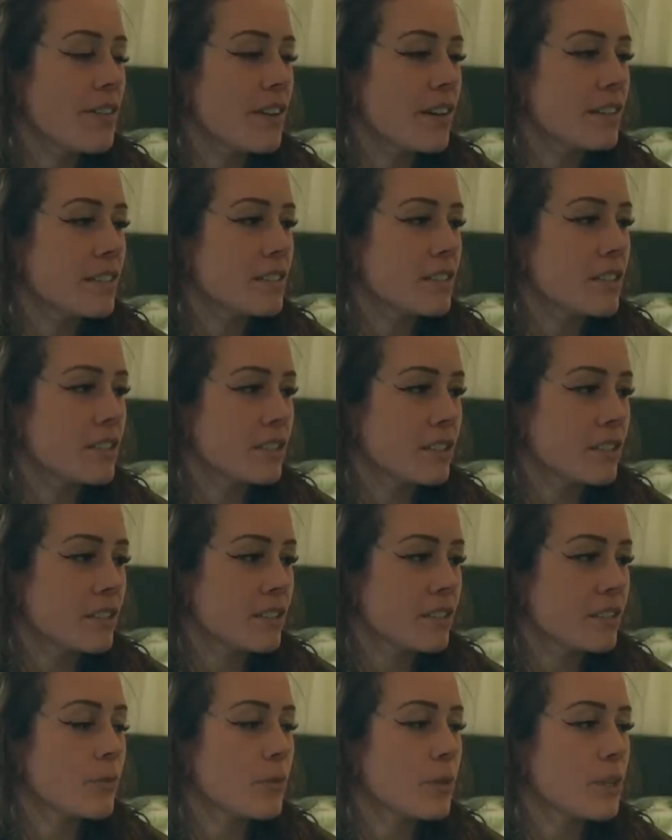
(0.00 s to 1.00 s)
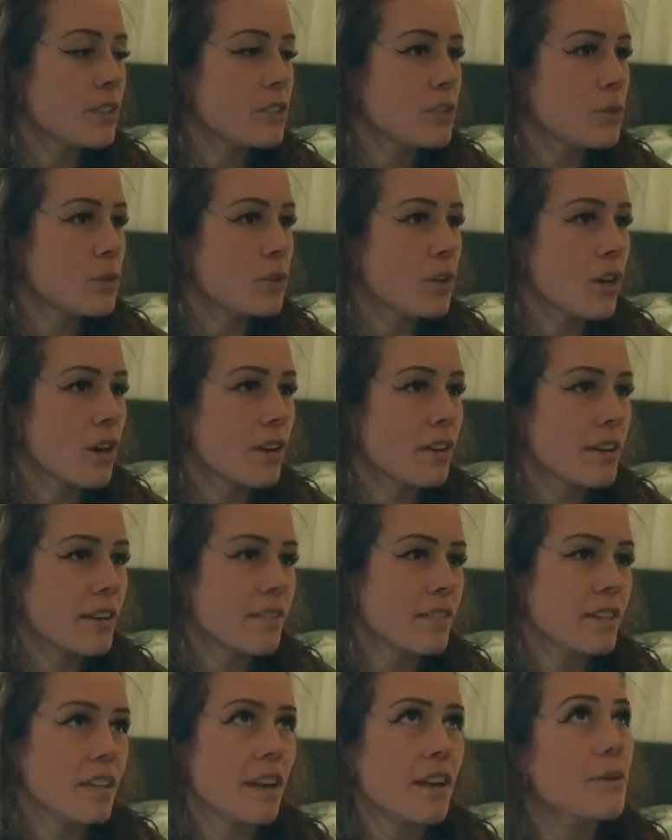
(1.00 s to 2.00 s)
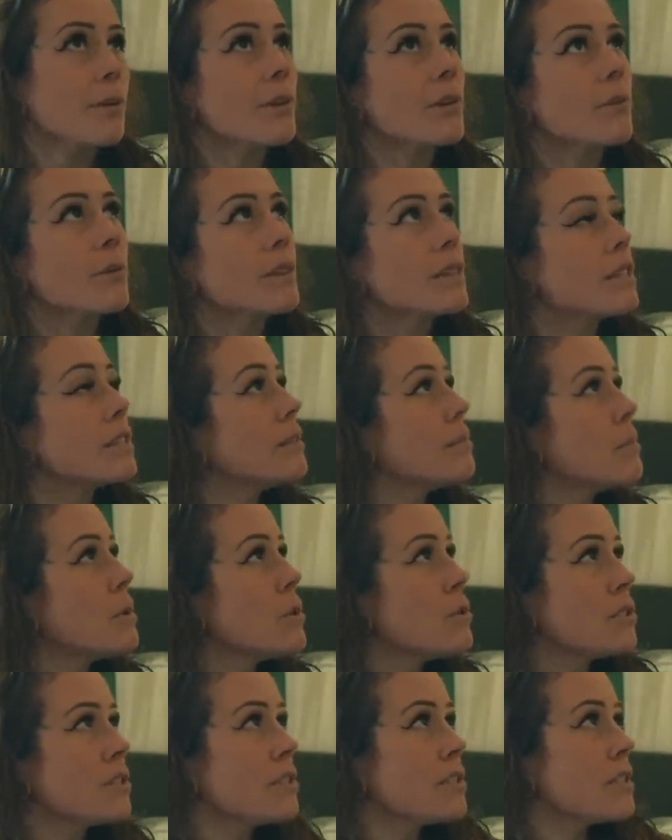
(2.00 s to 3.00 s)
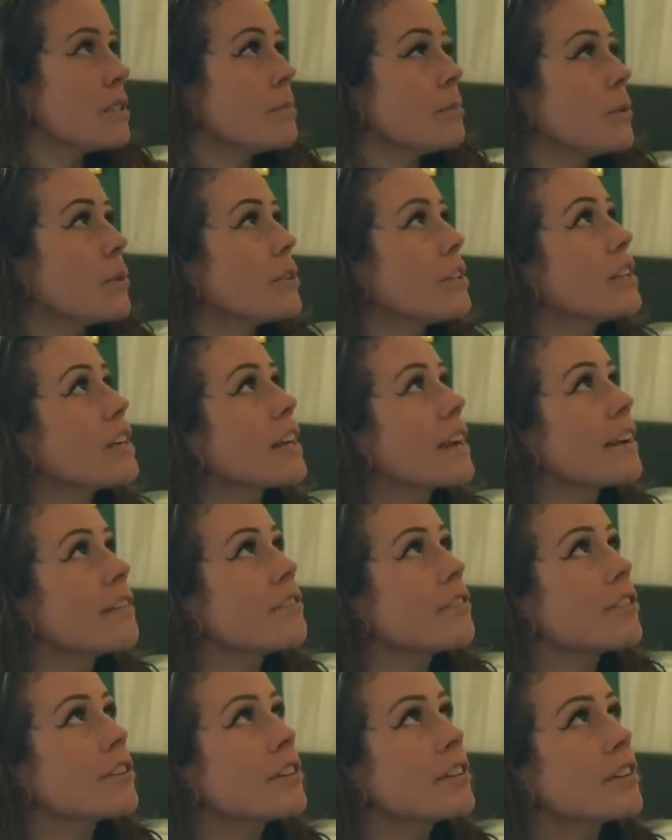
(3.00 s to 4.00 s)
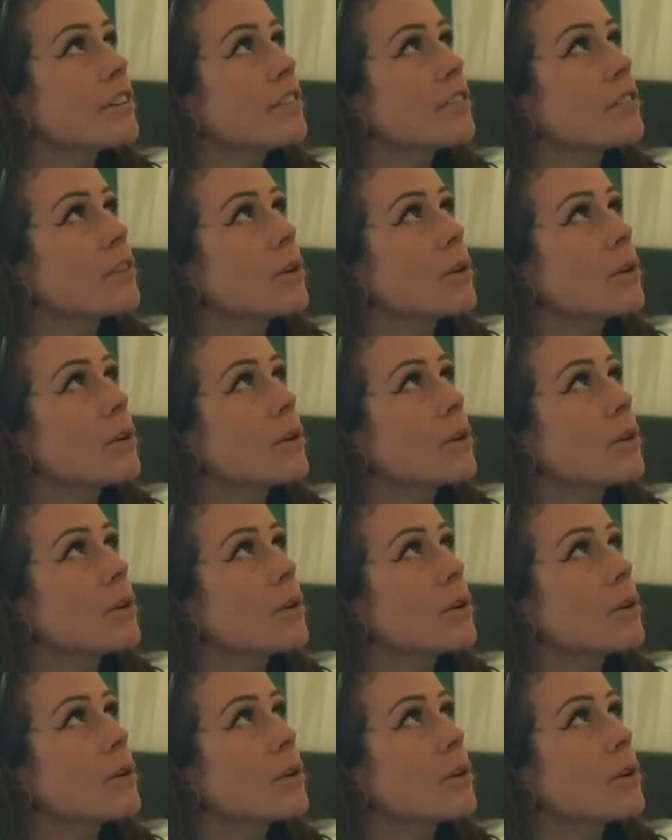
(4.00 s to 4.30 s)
That took way too long, and then I went with the most simple thing ever, of